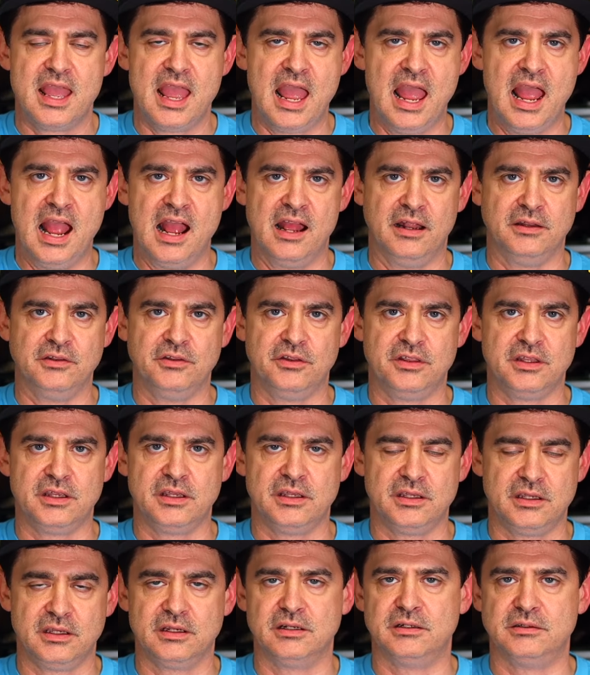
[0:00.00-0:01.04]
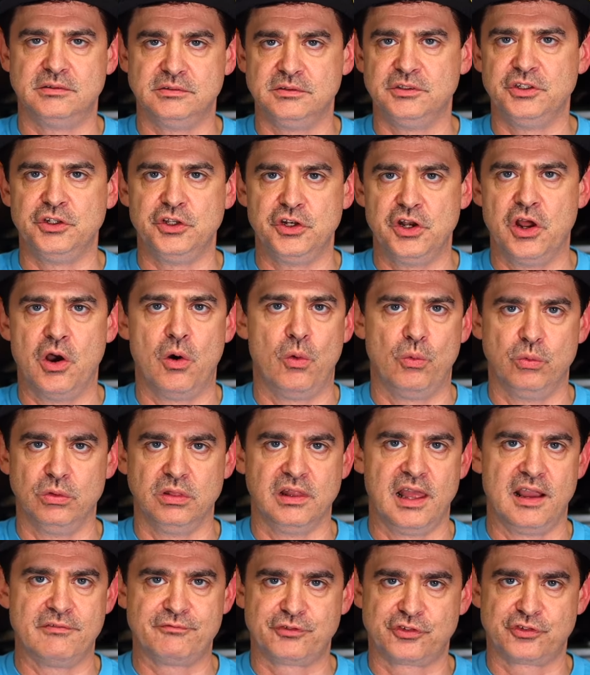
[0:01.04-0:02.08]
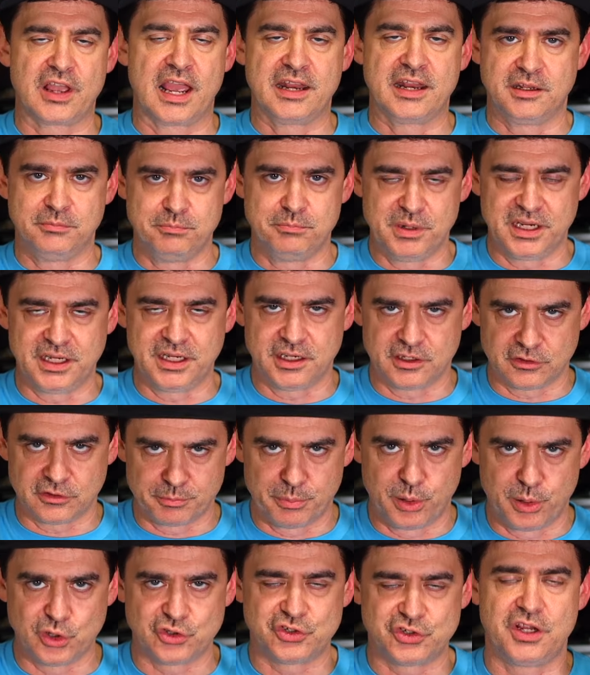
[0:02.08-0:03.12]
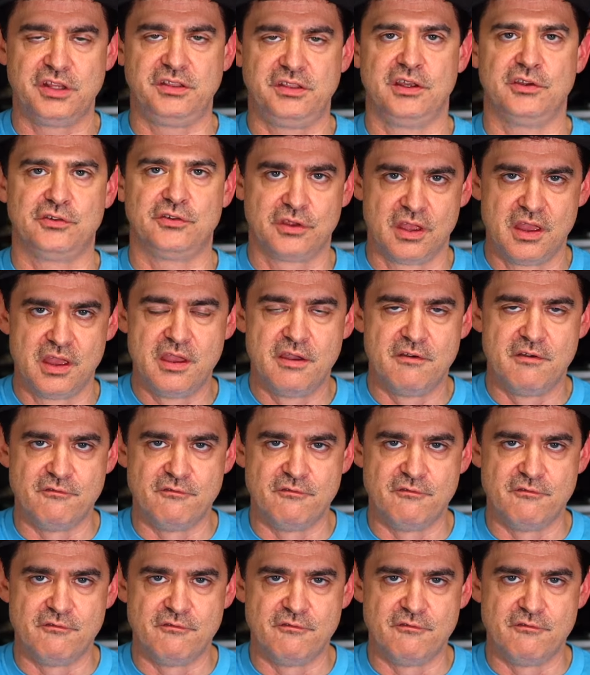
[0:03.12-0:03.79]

And the, you know, left-sided media is pushing this